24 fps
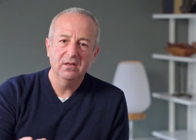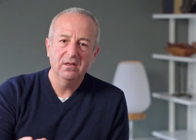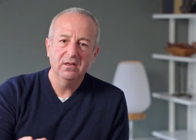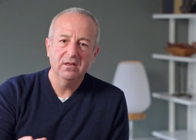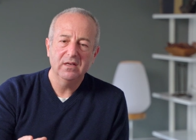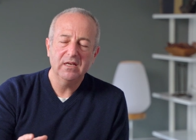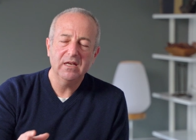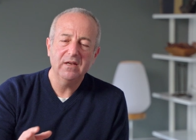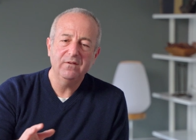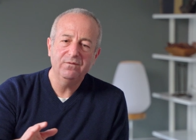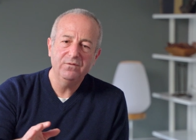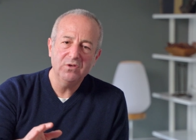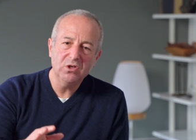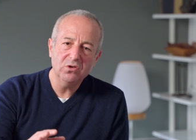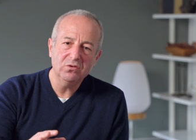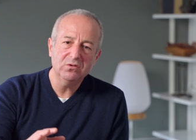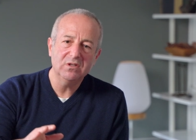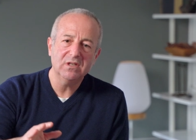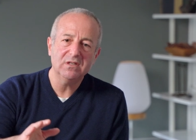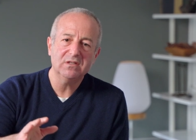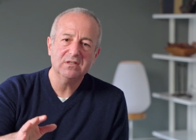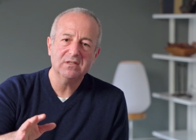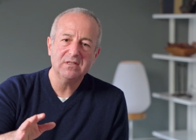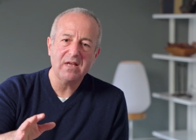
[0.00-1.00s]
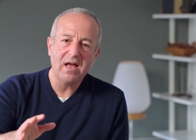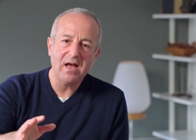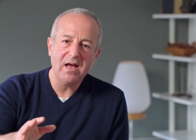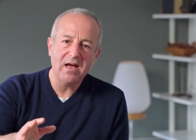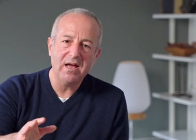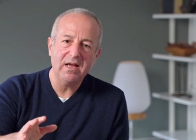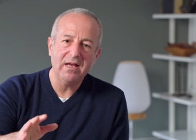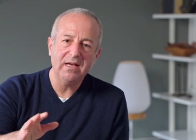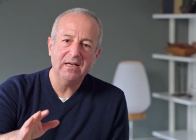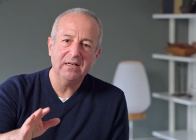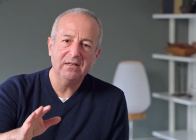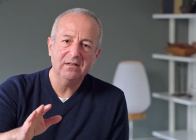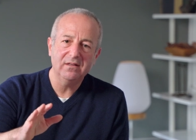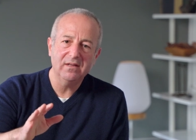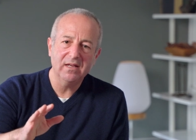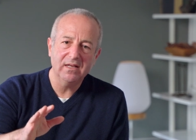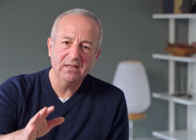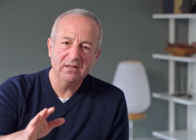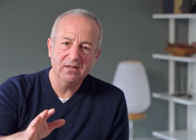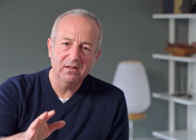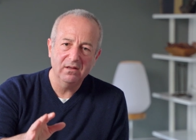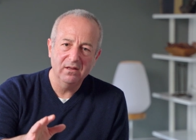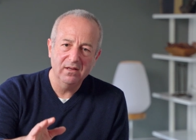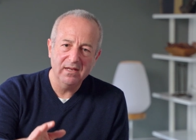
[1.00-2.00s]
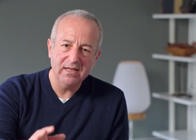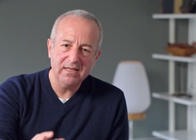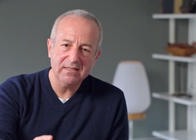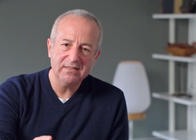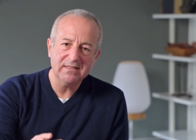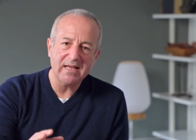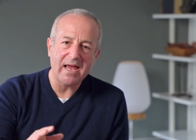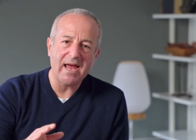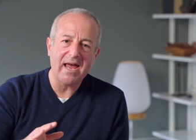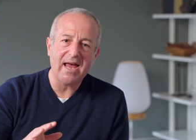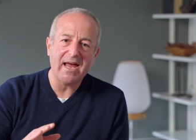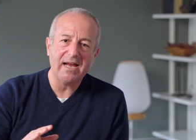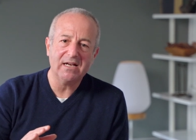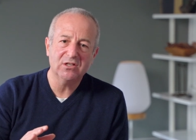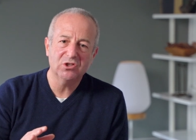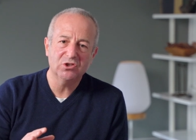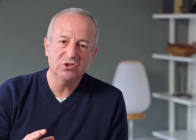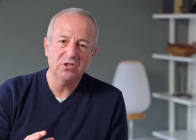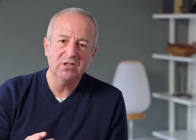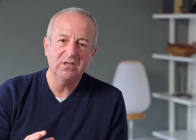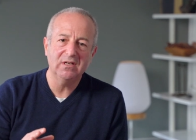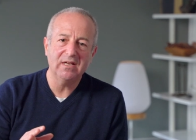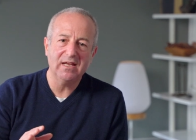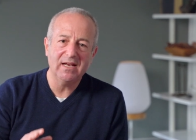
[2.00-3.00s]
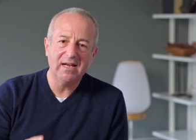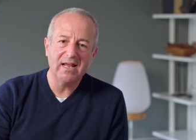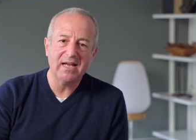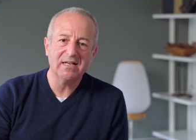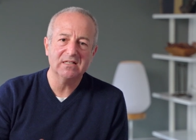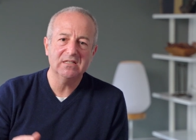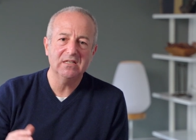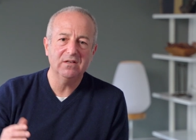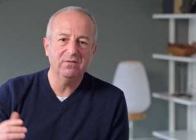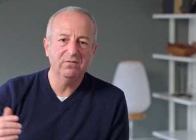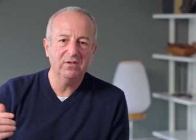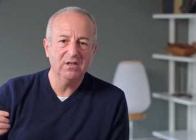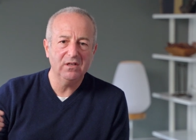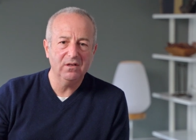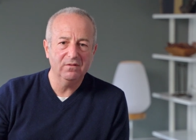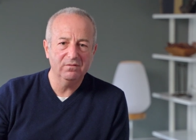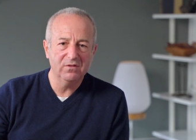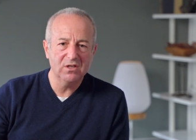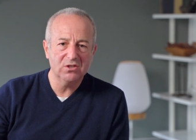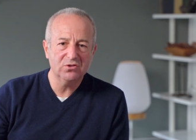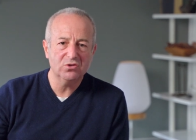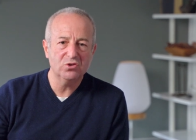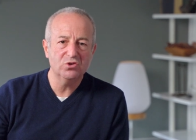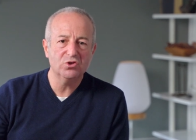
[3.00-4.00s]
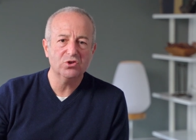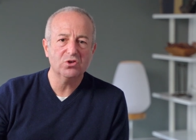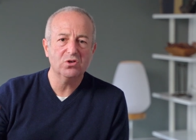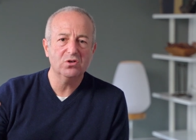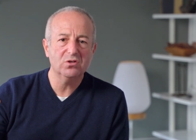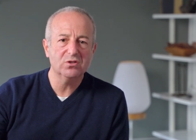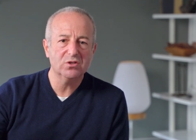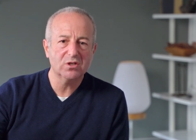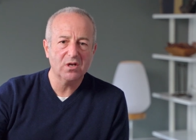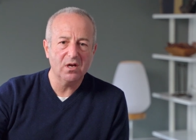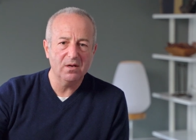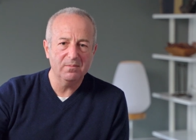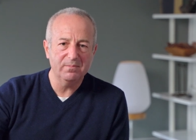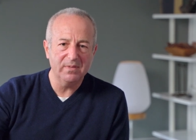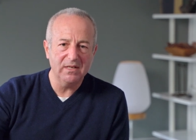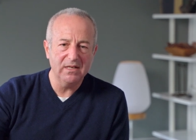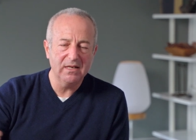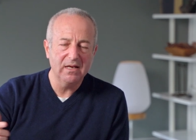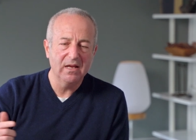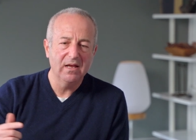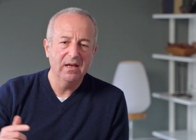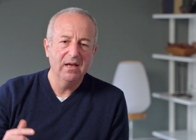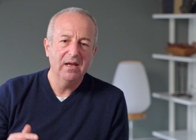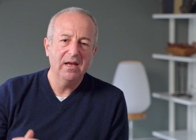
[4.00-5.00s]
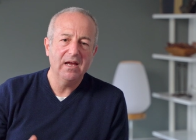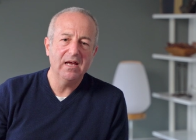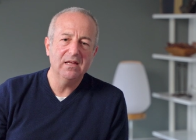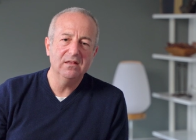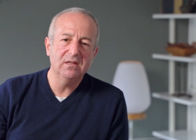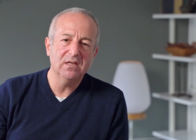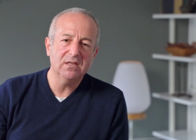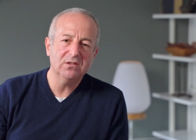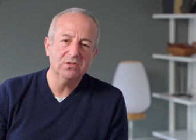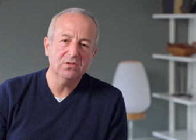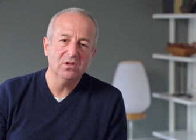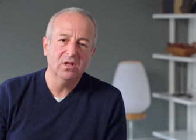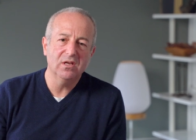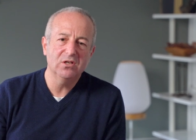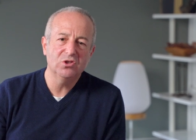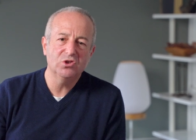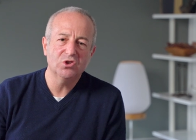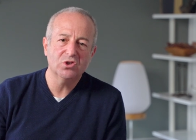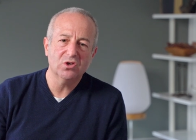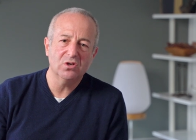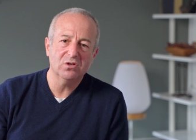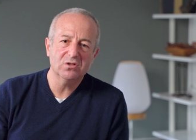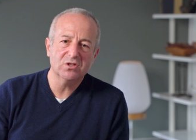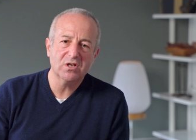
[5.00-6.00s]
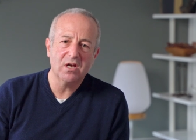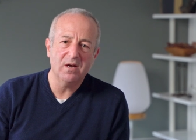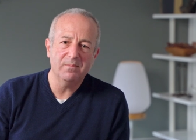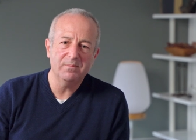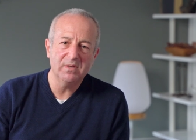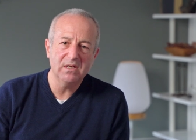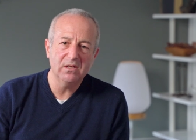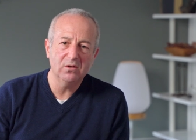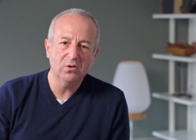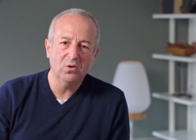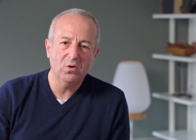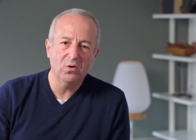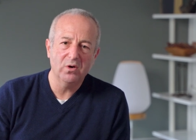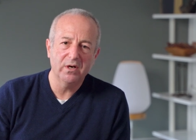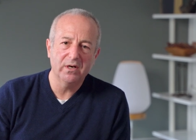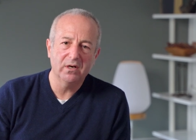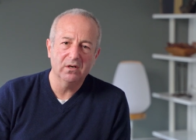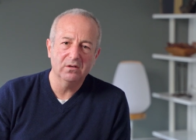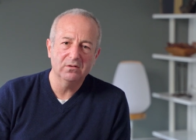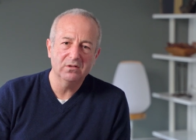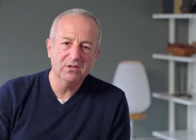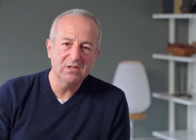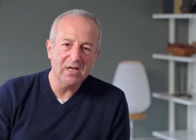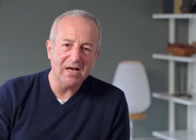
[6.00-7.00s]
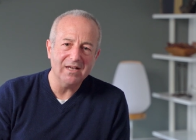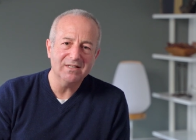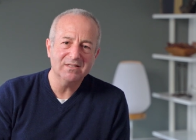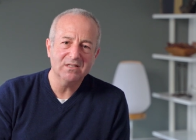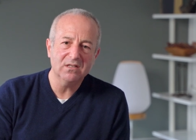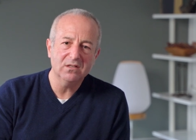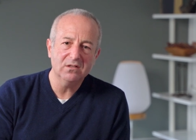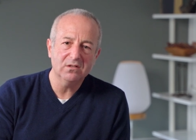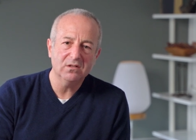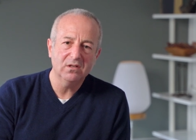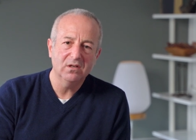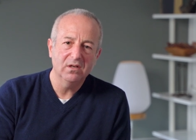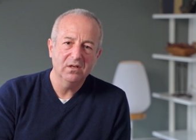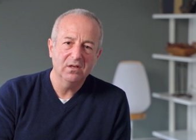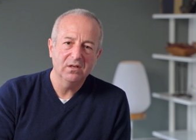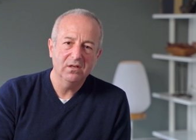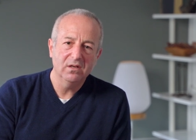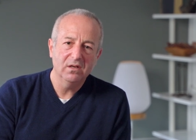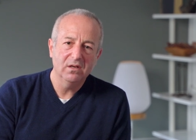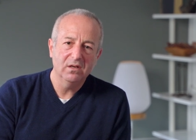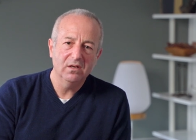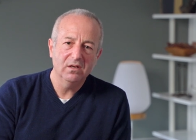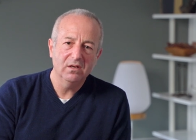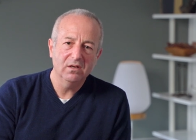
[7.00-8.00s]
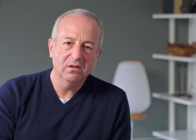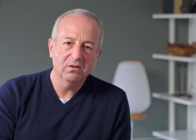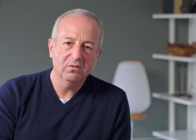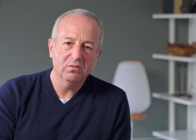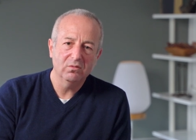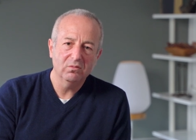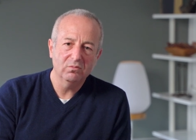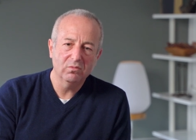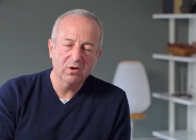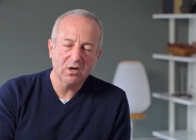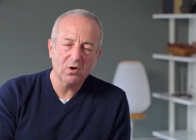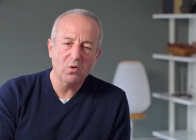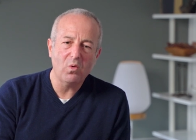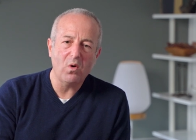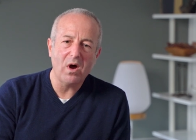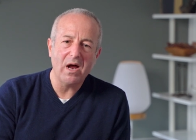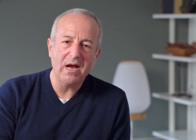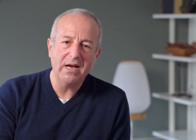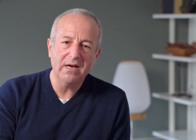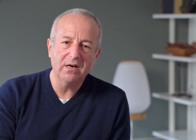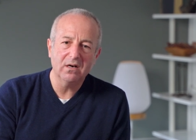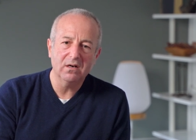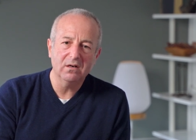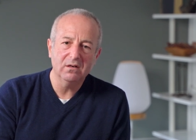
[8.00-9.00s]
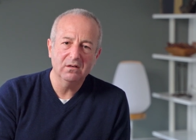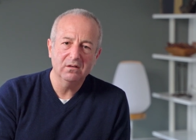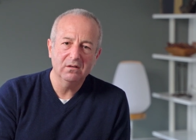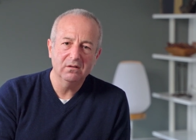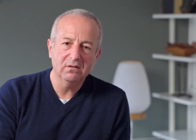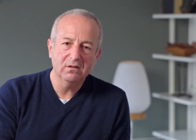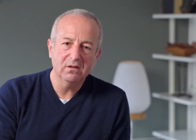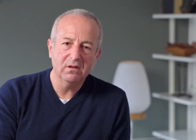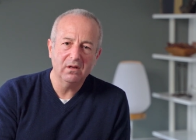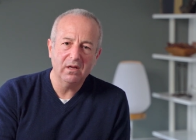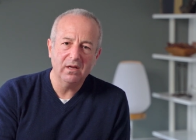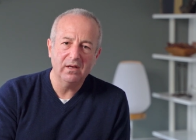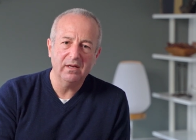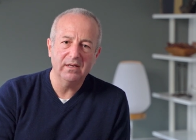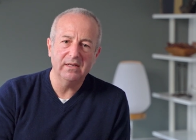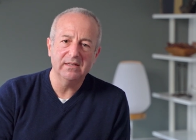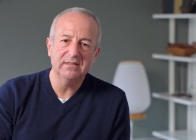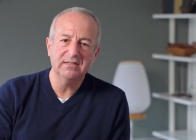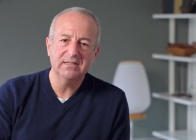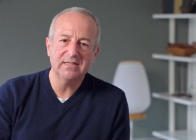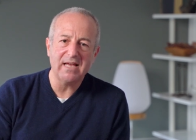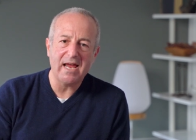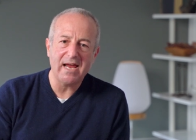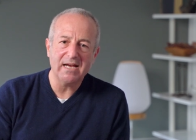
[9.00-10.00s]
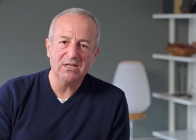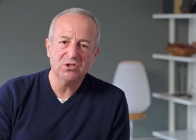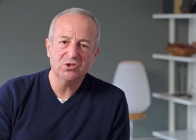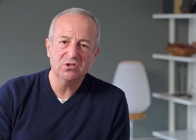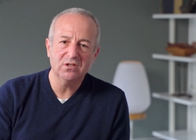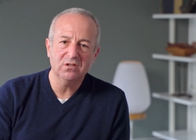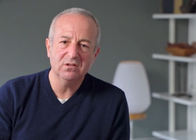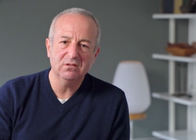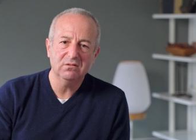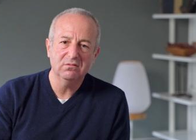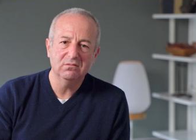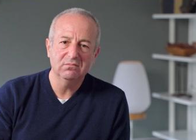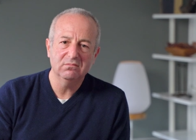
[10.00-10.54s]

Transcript: if you decide that this action and activity of this insurance company and this insurance company lawyer doesn't require a sanction